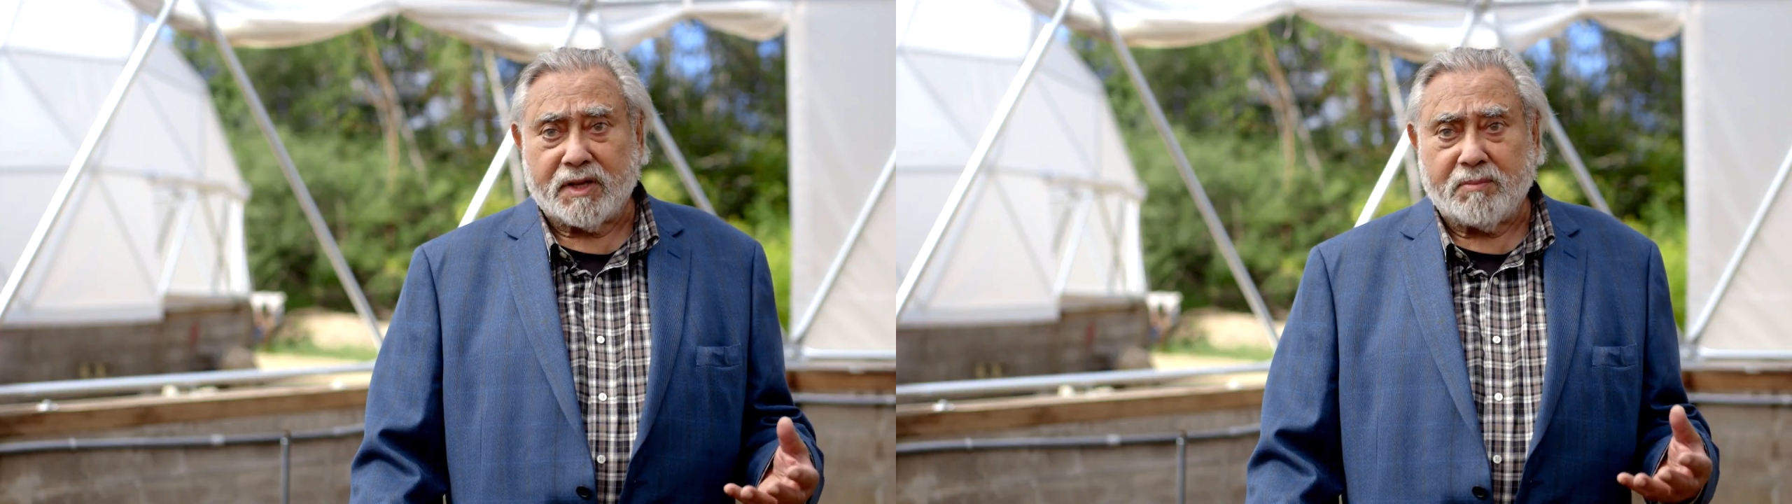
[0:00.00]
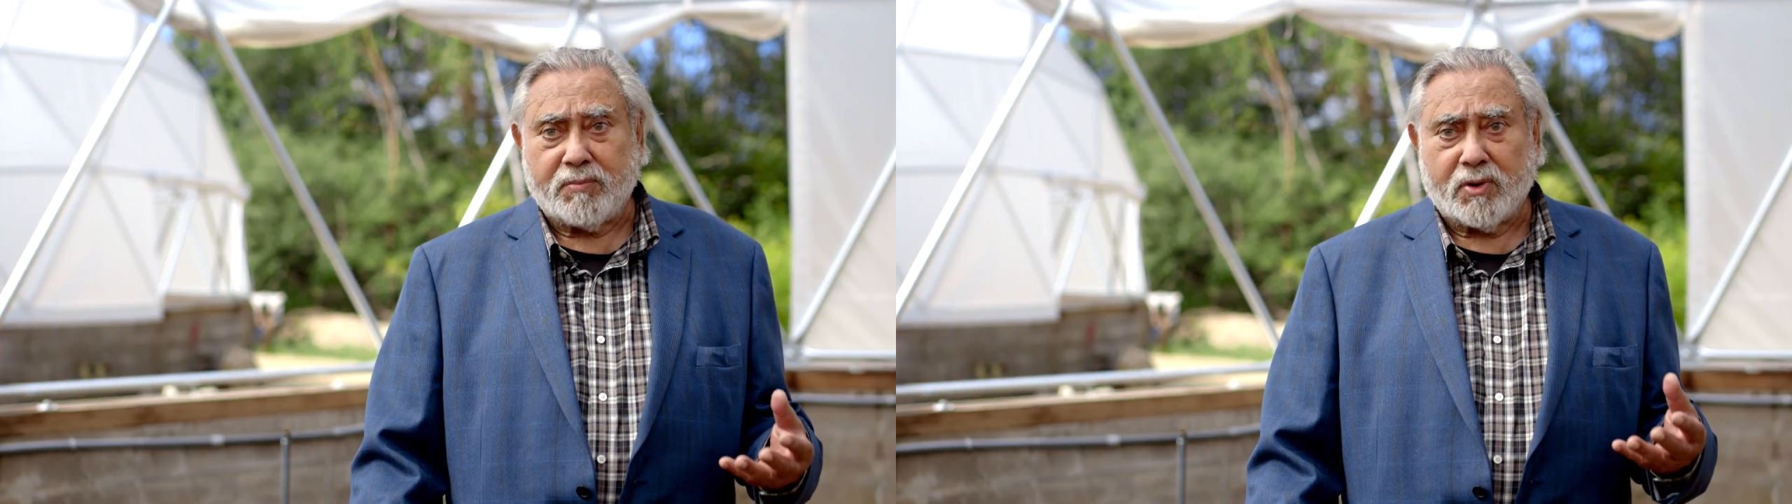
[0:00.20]

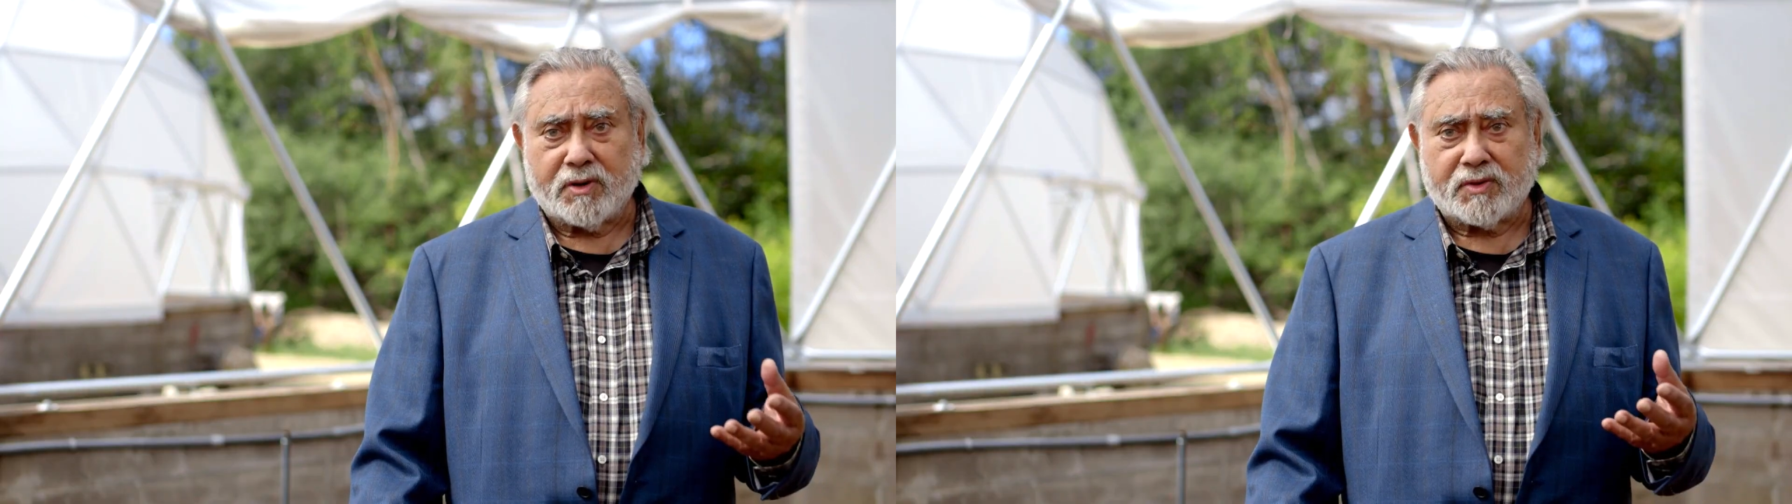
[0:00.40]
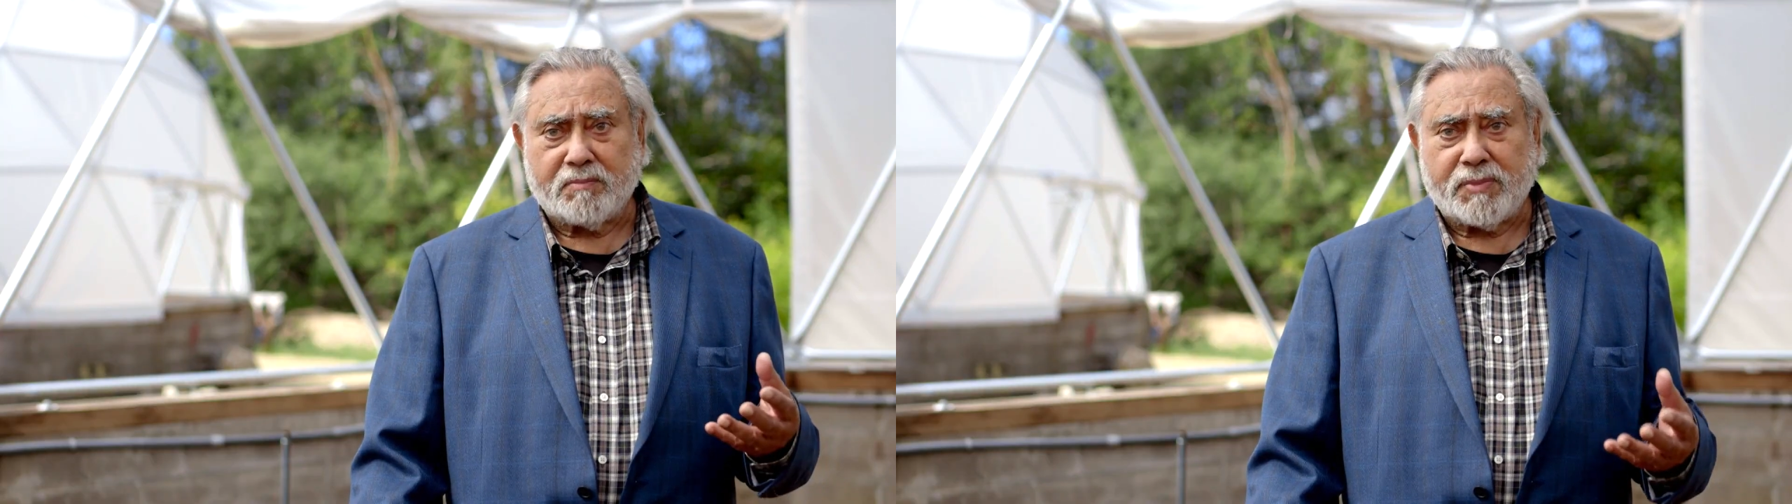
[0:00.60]
in
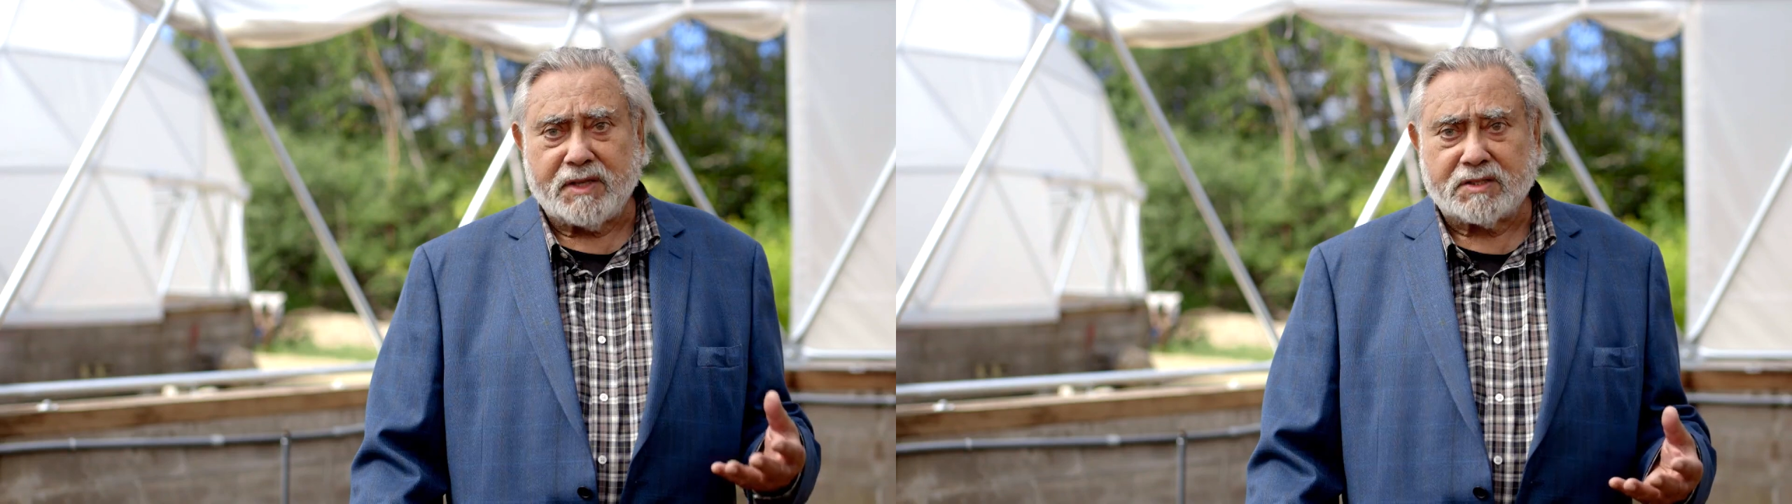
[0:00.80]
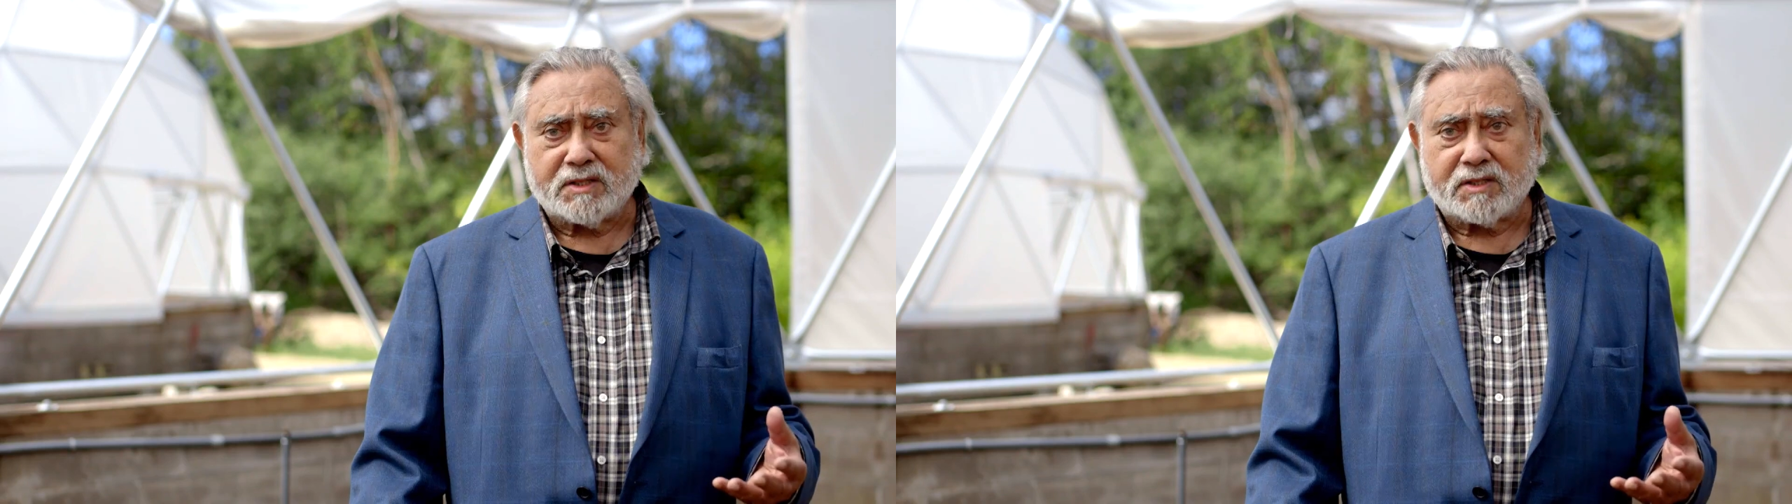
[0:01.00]
part the
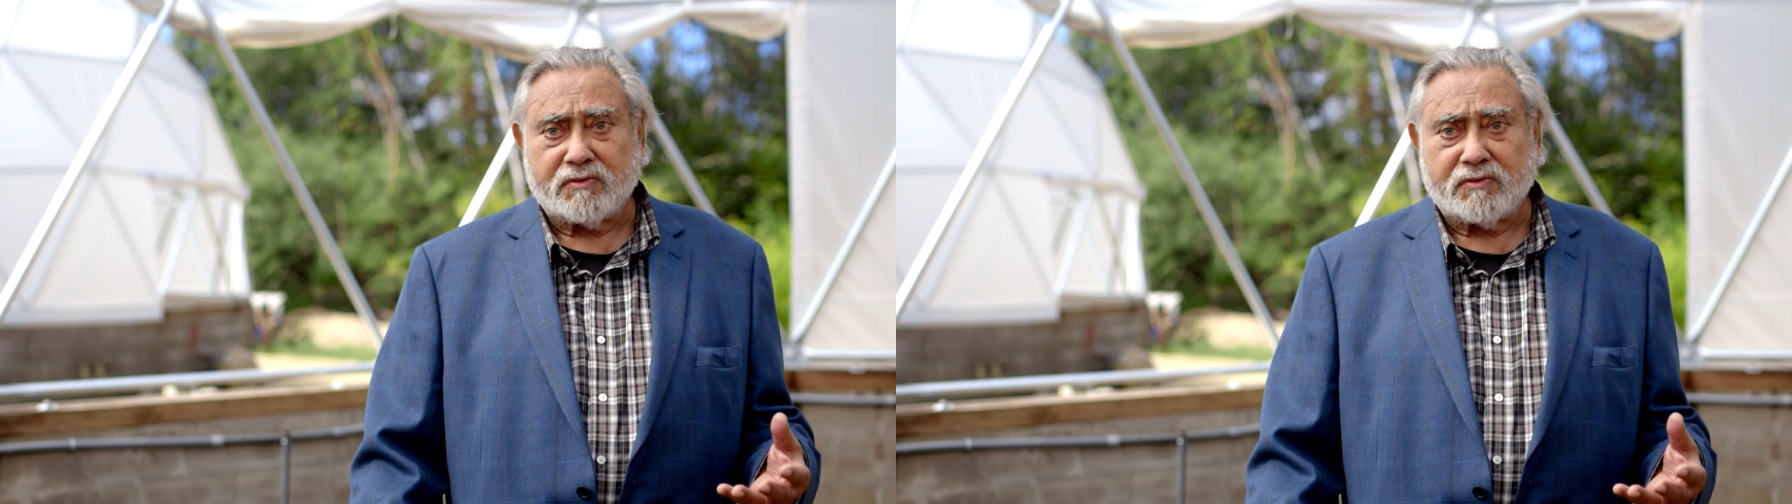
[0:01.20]
basis